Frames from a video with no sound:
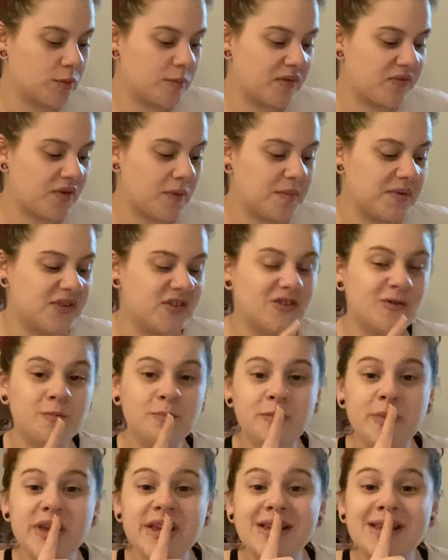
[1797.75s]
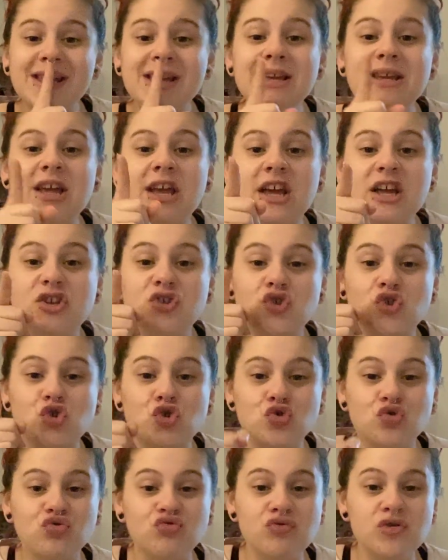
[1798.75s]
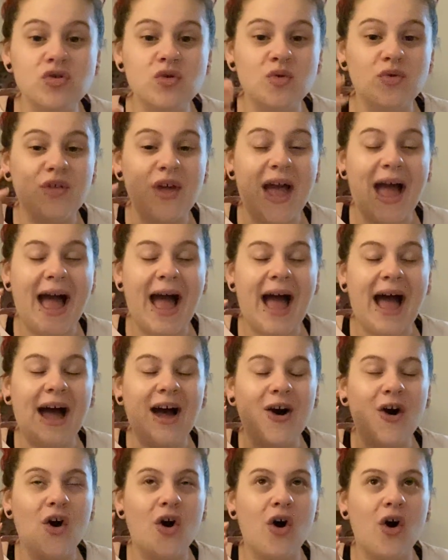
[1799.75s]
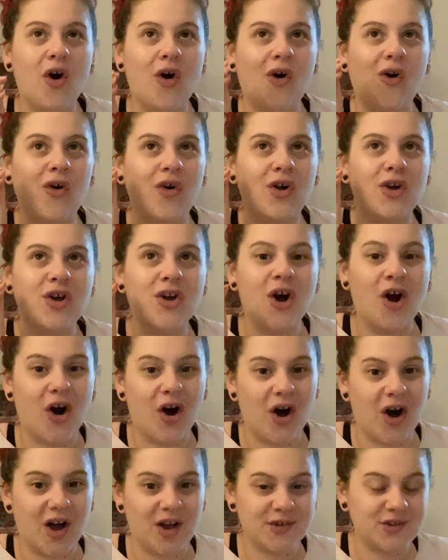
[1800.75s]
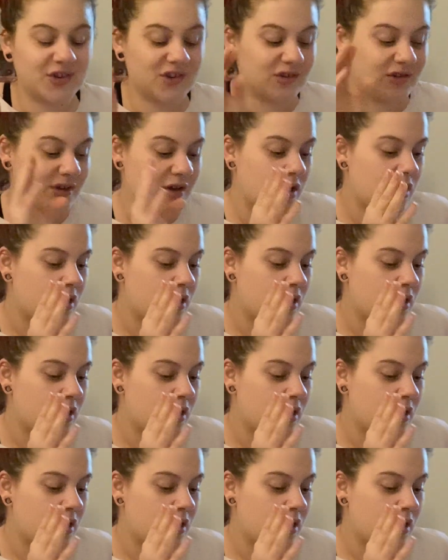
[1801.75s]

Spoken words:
but from speaking his truth at all costs.